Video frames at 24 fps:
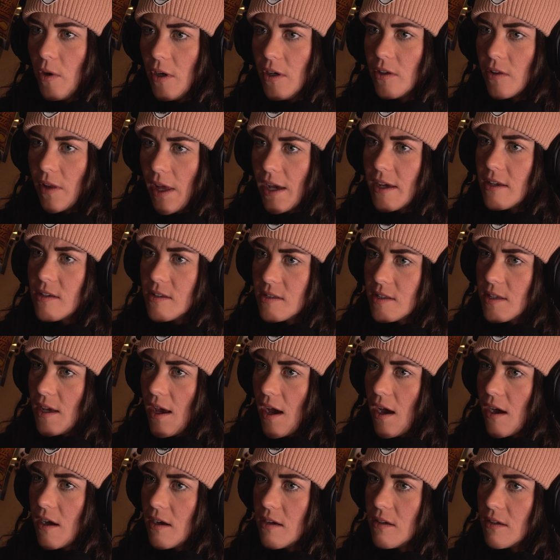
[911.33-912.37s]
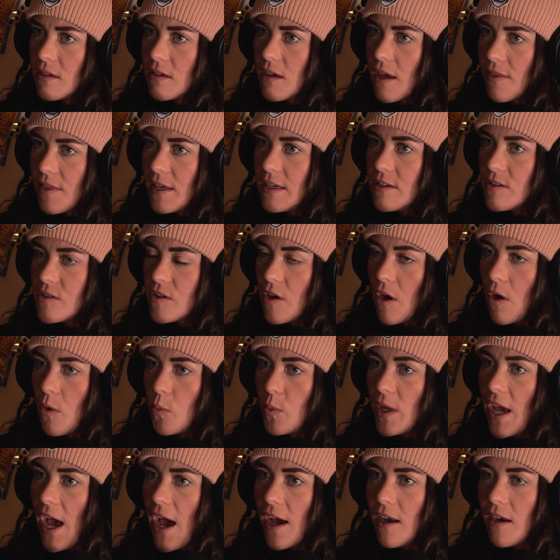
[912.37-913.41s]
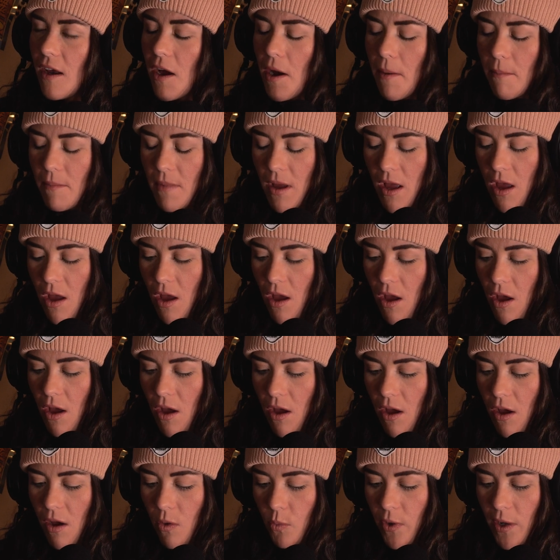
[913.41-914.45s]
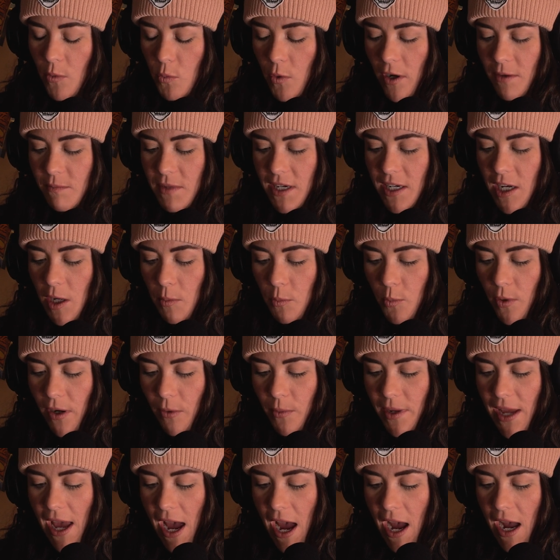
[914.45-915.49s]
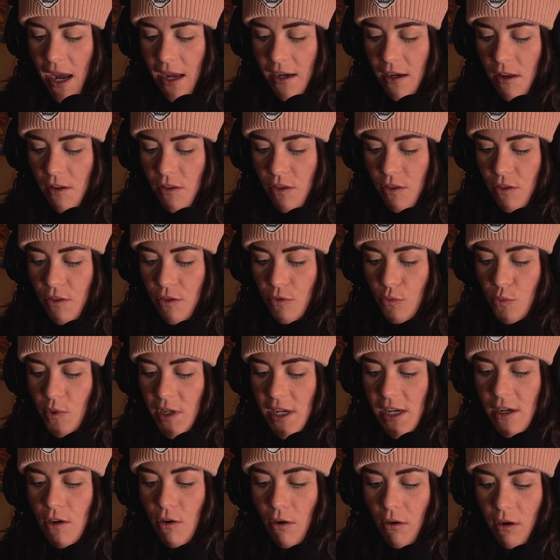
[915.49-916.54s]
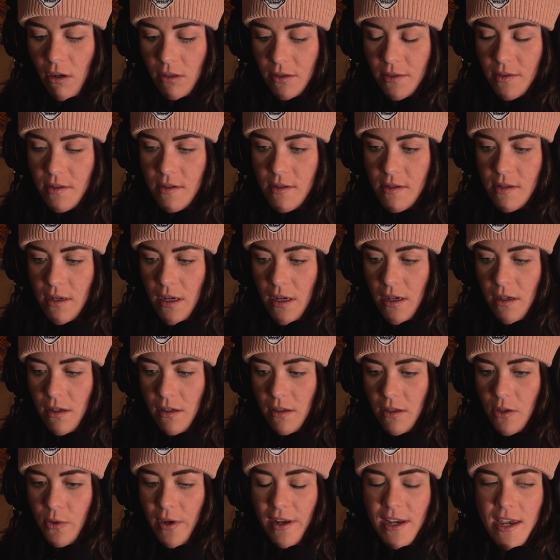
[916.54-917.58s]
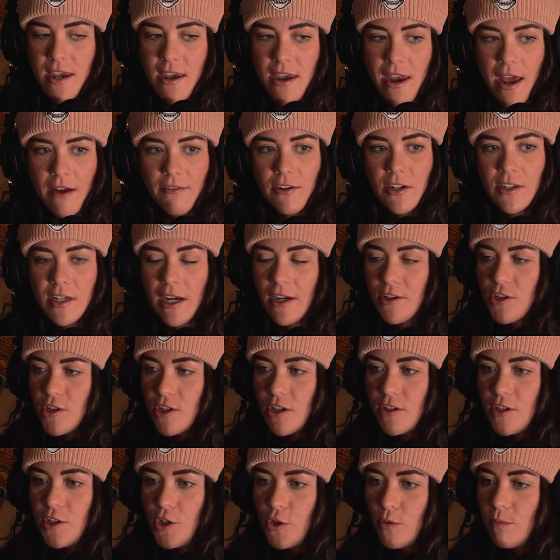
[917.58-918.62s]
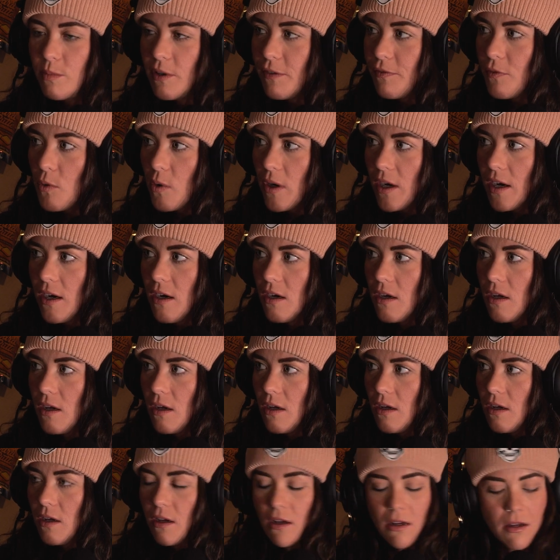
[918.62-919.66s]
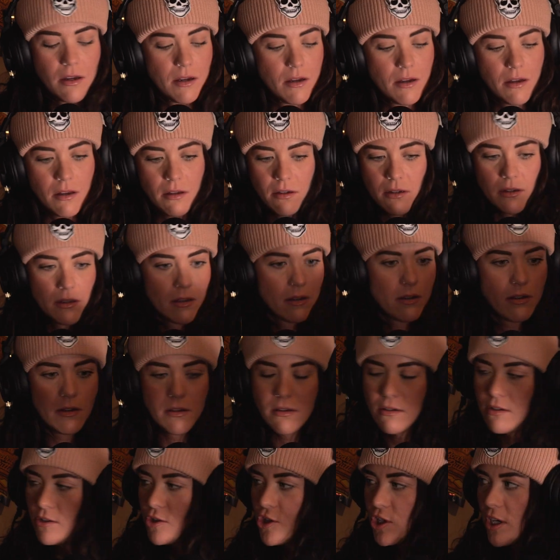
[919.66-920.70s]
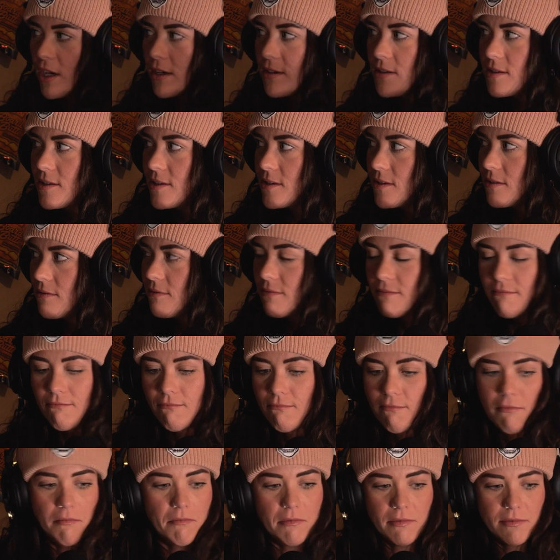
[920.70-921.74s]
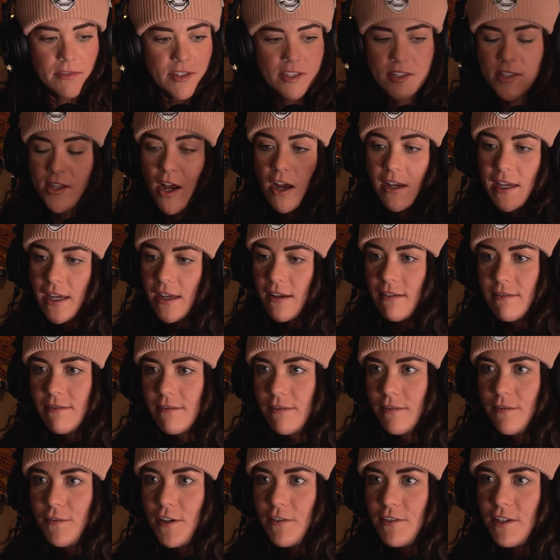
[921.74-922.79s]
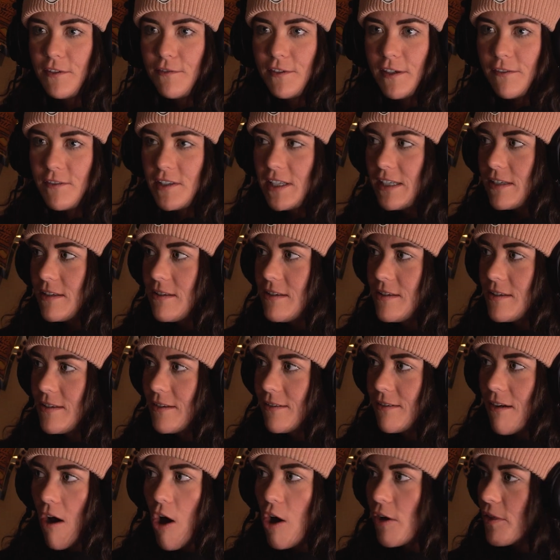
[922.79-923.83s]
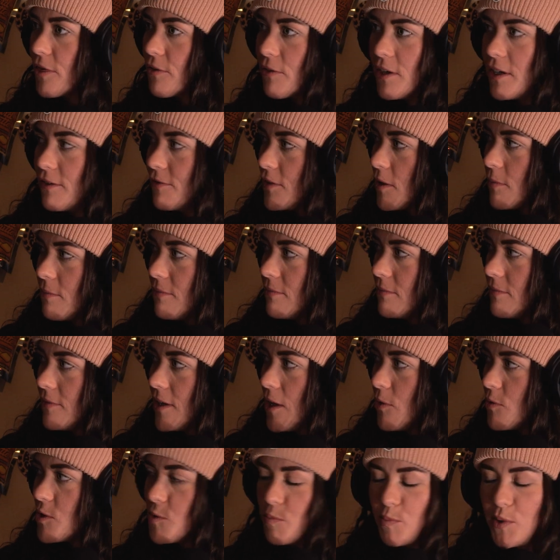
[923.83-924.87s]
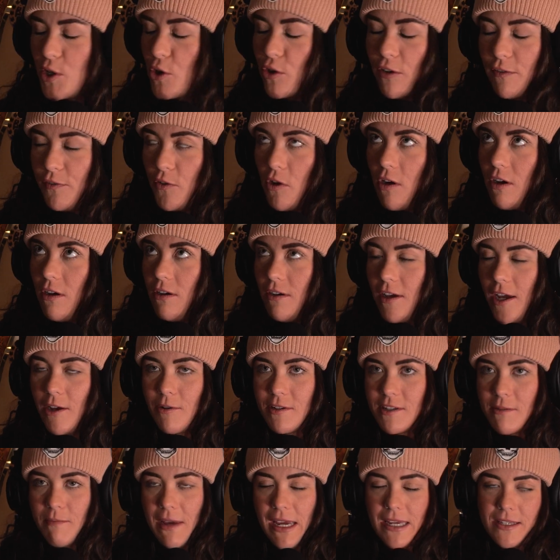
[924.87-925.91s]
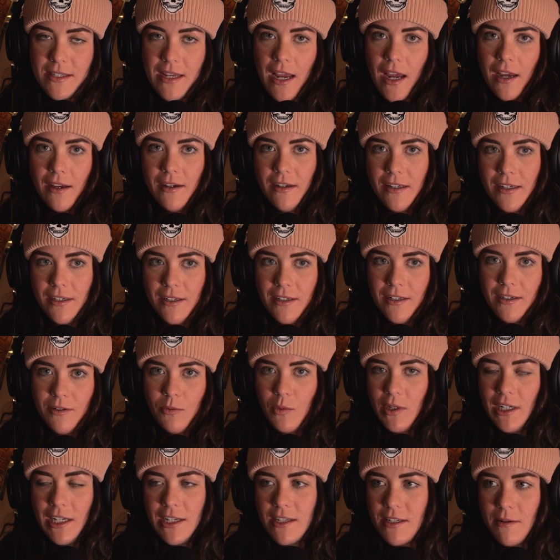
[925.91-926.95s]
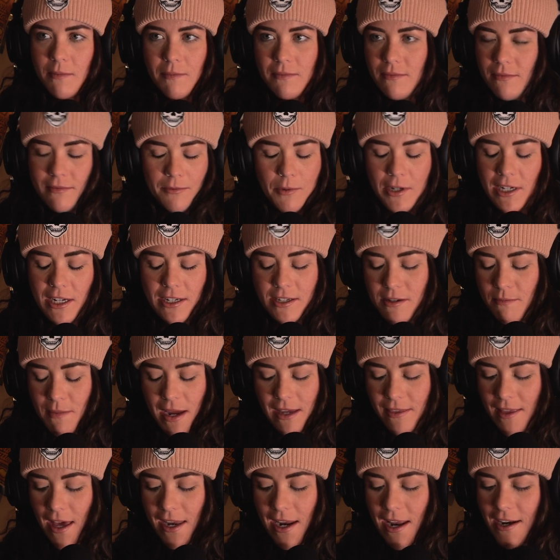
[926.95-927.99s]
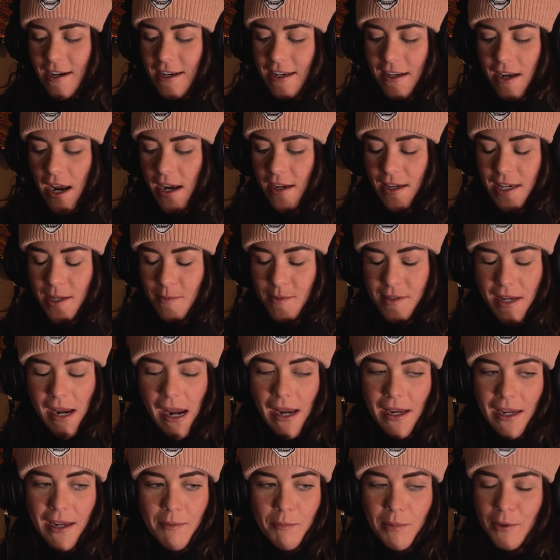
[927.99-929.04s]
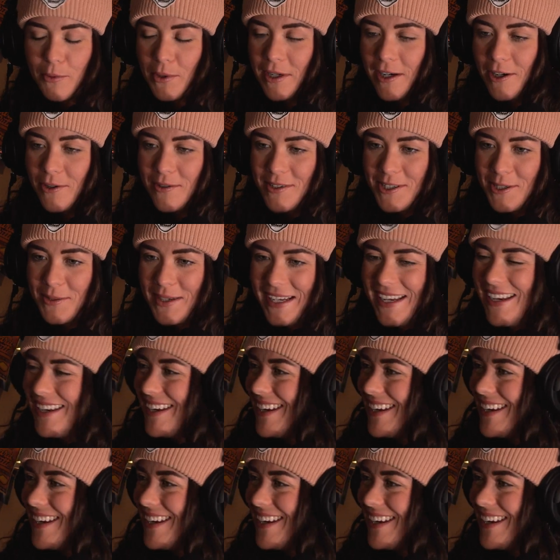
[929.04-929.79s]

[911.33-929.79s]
more or less. Yeah, I think so. We had one meetup where we had 3 girls who had never touched a tube before. Just stuck it 50-50s, all 3 of them. It was beautiful. It was amazing. We need to make that edit. I keep saying it, but we don't do it.